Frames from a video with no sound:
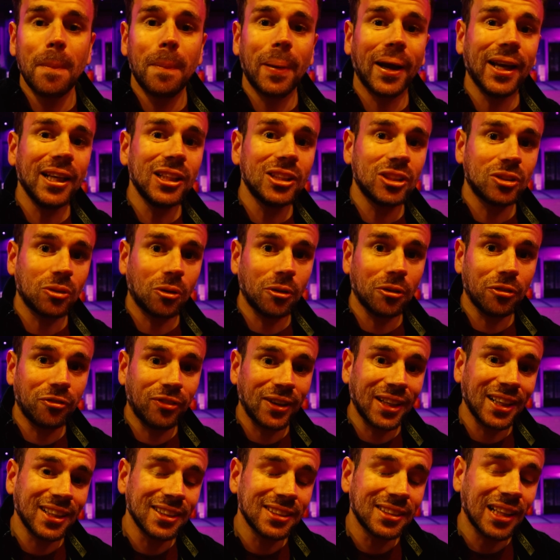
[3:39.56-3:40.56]
based on
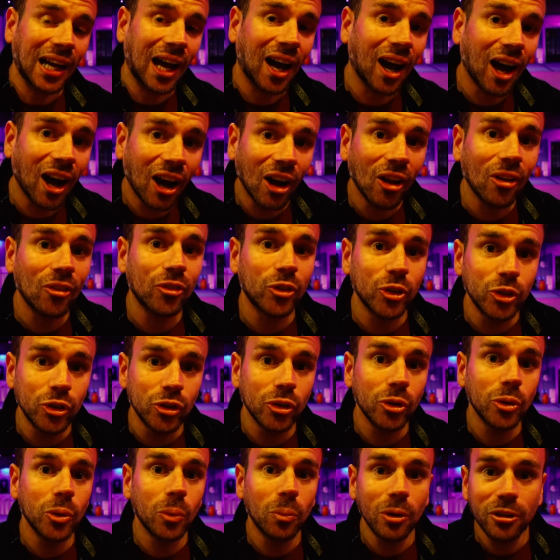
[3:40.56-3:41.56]
things that aren't to
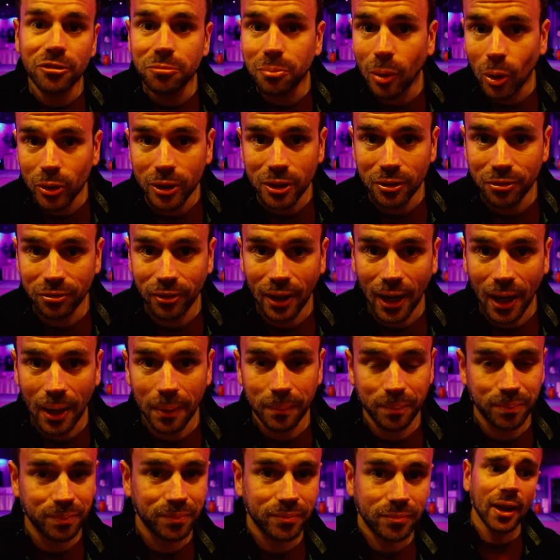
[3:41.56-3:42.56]
do with body fat.
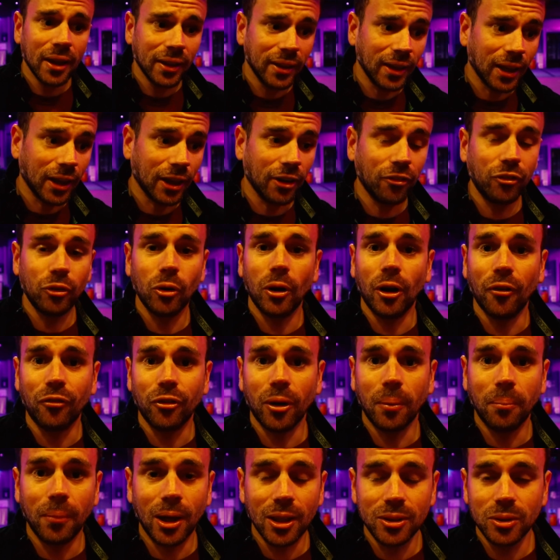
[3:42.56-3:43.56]
Yeah, if
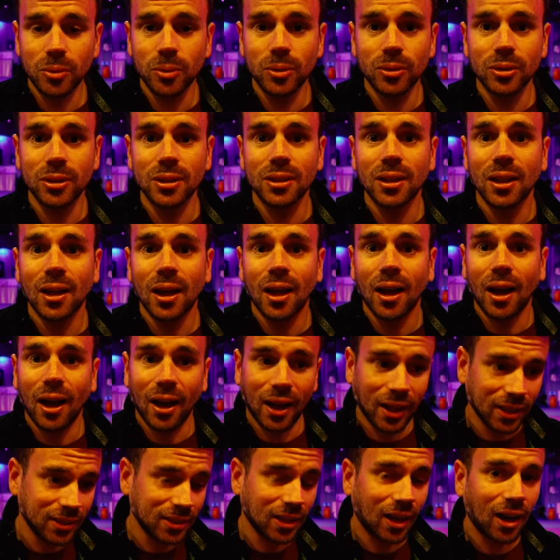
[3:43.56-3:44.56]
your muscles
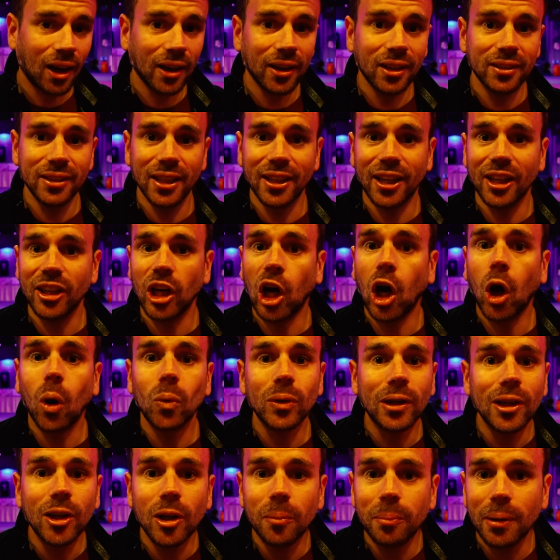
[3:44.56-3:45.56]
are tired, they're going to
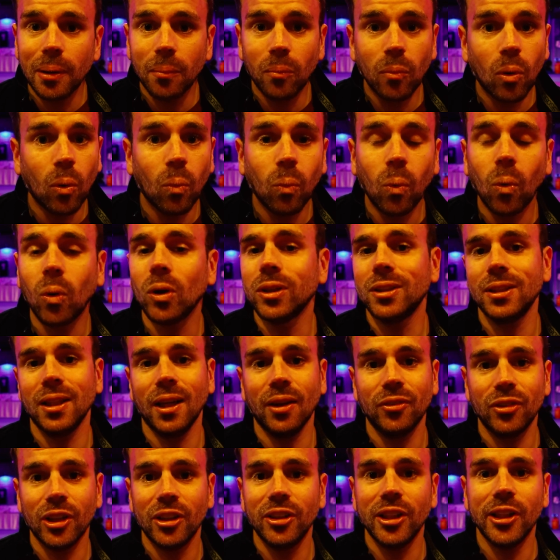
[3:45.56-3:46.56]
hold a little bit more
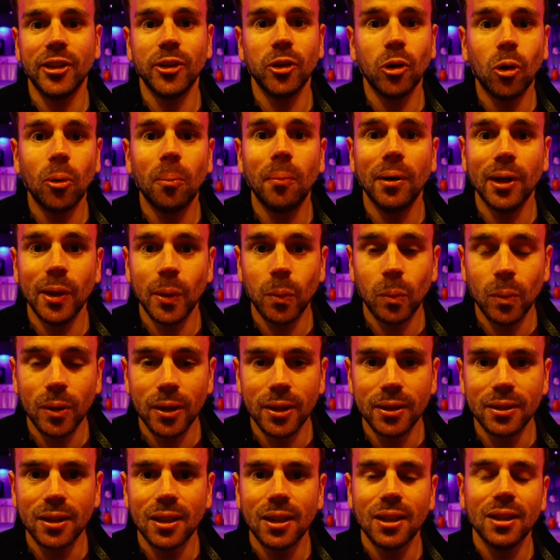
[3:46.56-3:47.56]
water than they normally
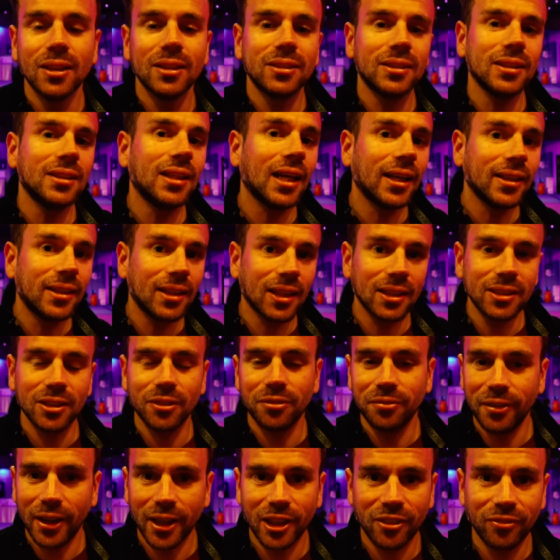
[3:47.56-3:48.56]
would. So that does
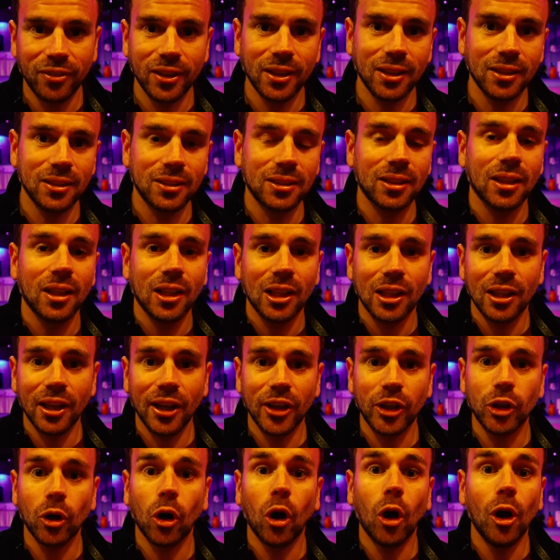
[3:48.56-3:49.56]
affect things
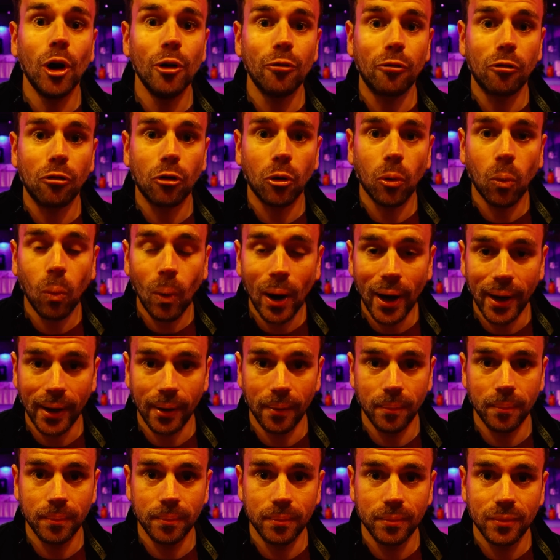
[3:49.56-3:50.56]
like your overall weight.
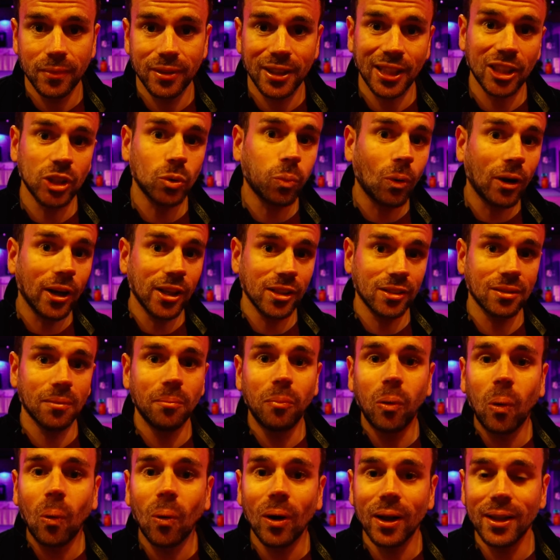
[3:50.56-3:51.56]
That's why it's
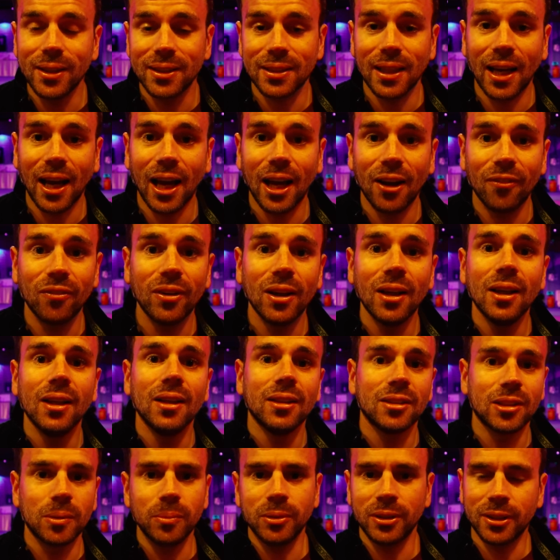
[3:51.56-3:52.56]
important to have
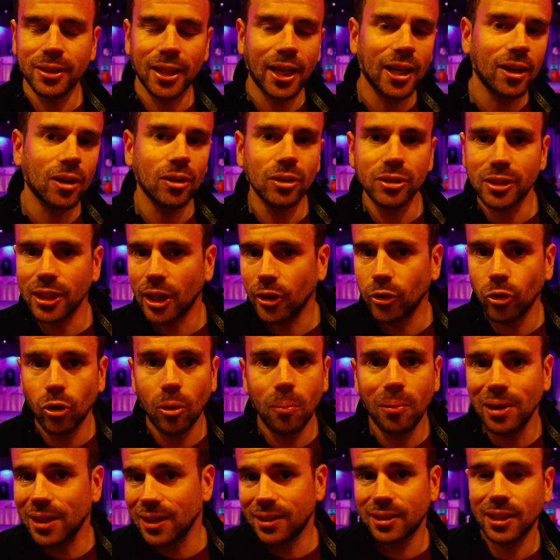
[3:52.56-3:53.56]
some scales that
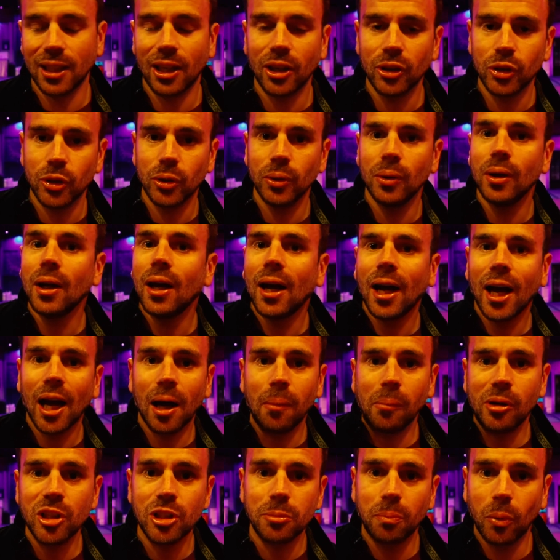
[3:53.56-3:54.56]
normally tell you
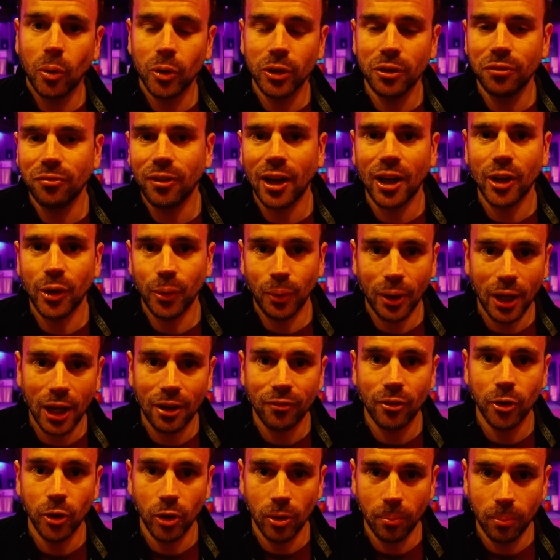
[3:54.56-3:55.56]
how much body fat you
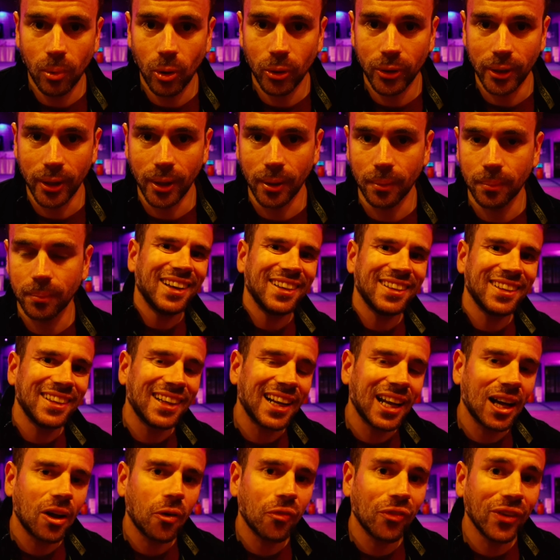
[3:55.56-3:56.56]
have on your body.
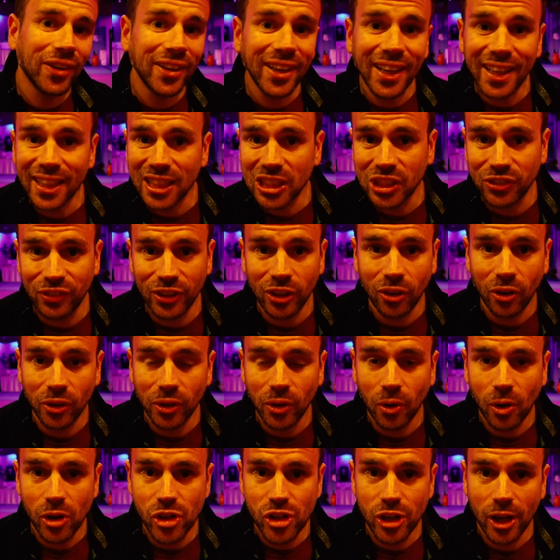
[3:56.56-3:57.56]
Now, the next thing
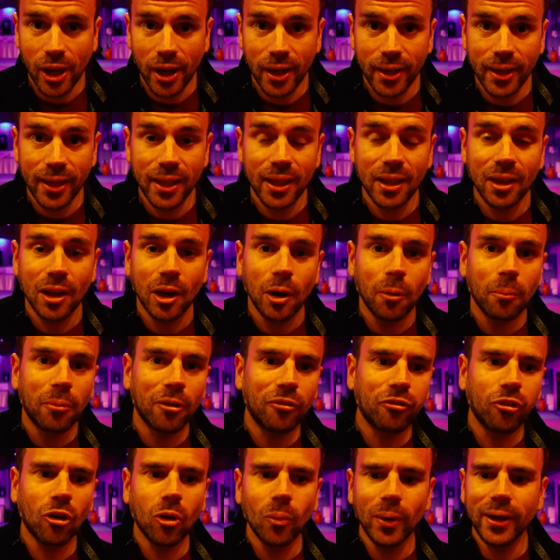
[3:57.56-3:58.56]
on your journey,
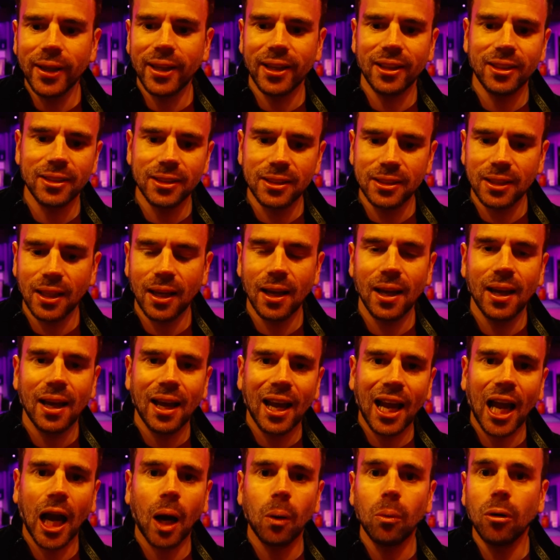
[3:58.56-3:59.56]
before we get into
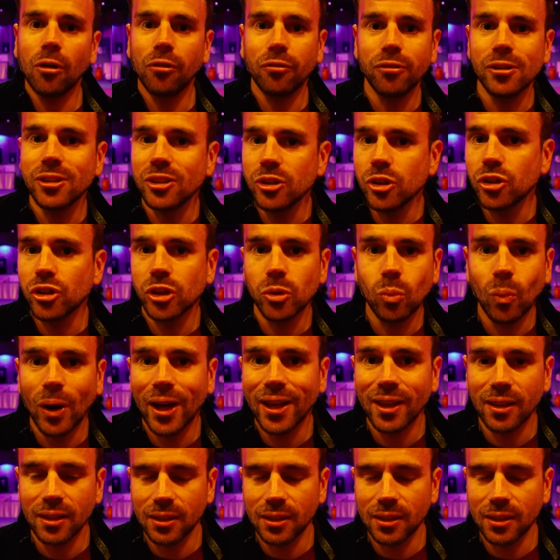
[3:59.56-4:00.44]
how often you should weigh